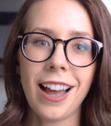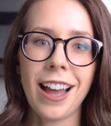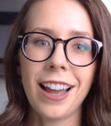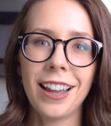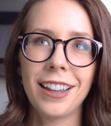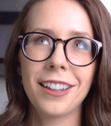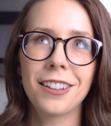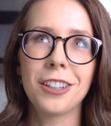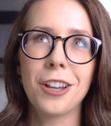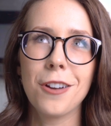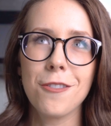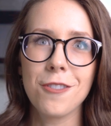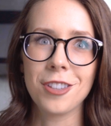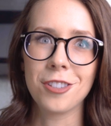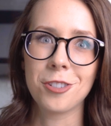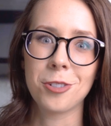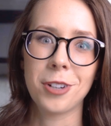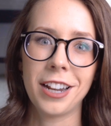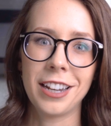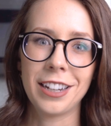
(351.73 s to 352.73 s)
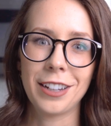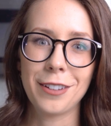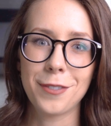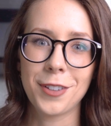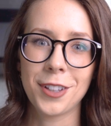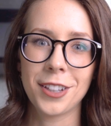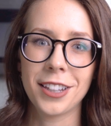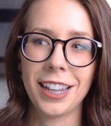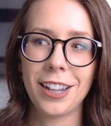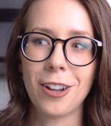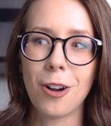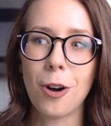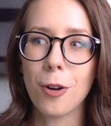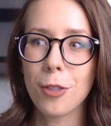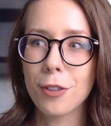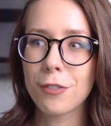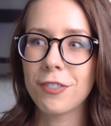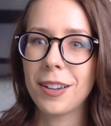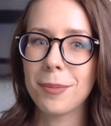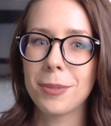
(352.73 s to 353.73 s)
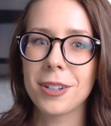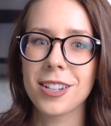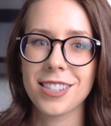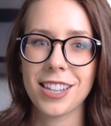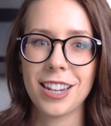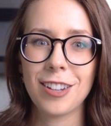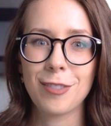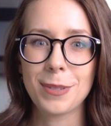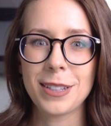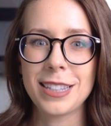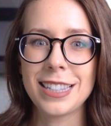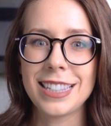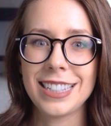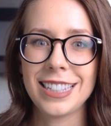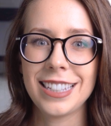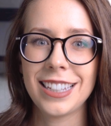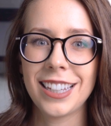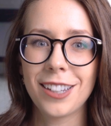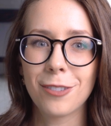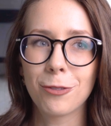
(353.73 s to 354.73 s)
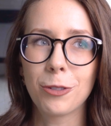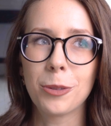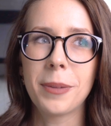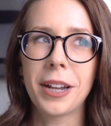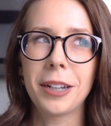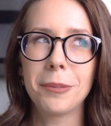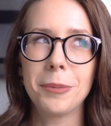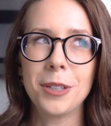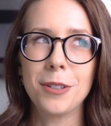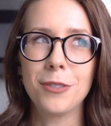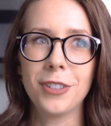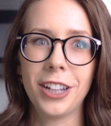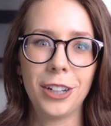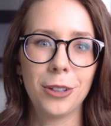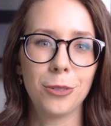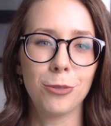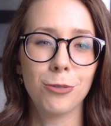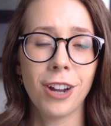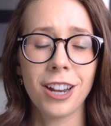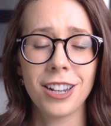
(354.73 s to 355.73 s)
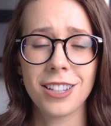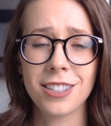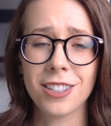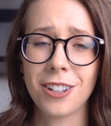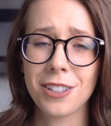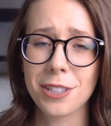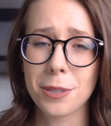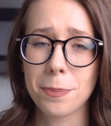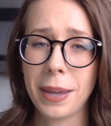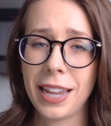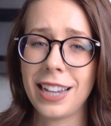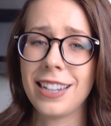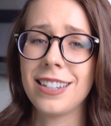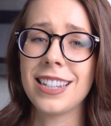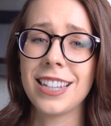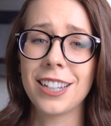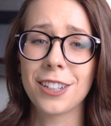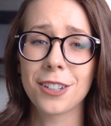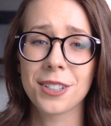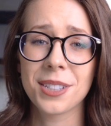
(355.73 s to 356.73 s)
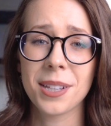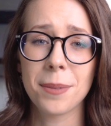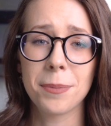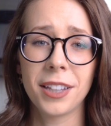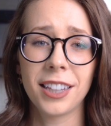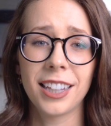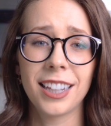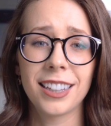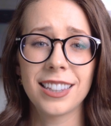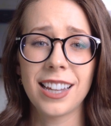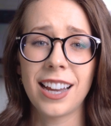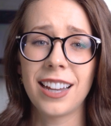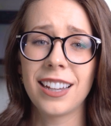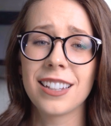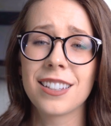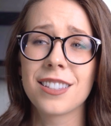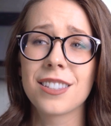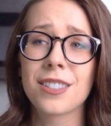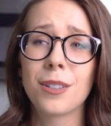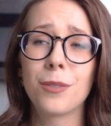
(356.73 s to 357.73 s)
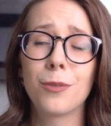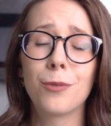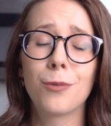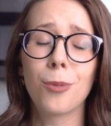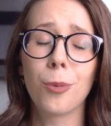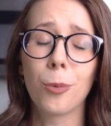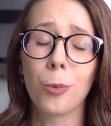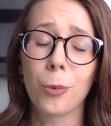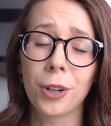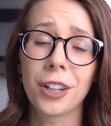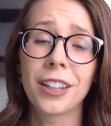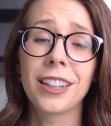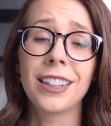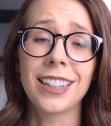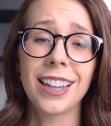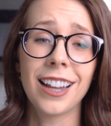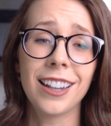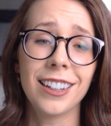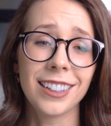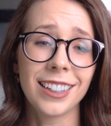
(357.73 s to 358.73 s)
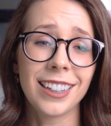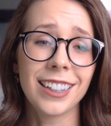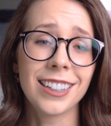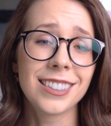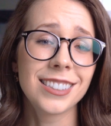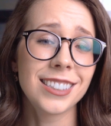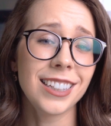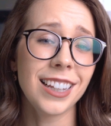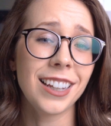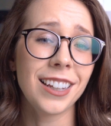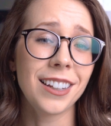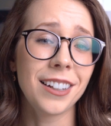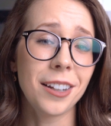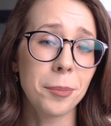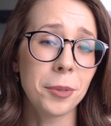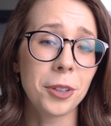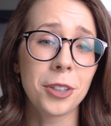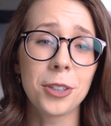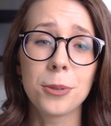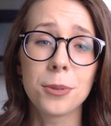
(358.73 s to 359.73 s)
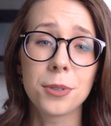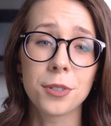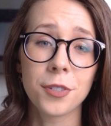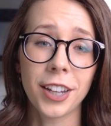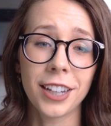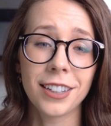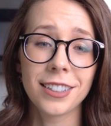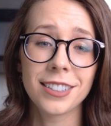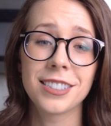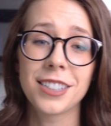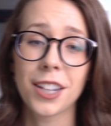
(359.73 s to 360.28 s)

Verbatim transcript: I love this trend. I feel like all the fabrics that I've been seeing remind me of like a Renaissance painting or something like that. It's really elegant and I'm a huge fan.